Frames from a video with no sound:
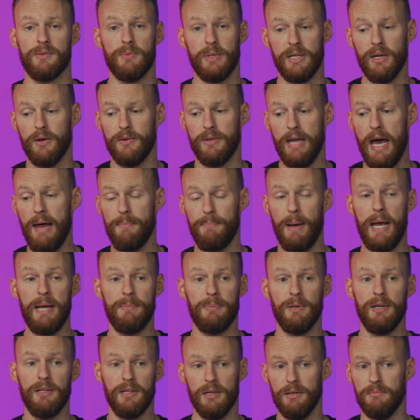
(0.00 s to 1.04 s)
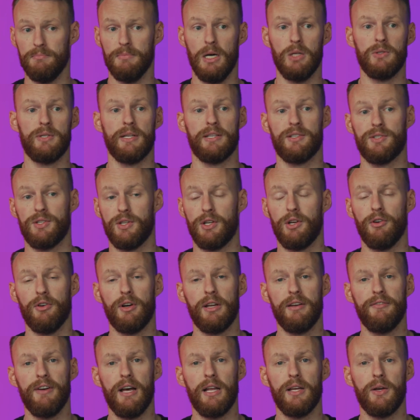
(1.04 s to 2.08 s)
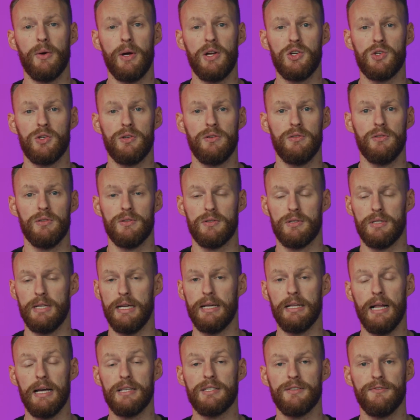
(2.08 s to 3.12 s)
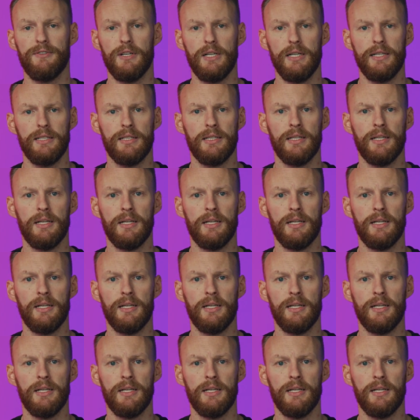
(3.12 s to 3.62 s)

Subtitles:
We know that paper, the Multic Security Evaluation, is declassified,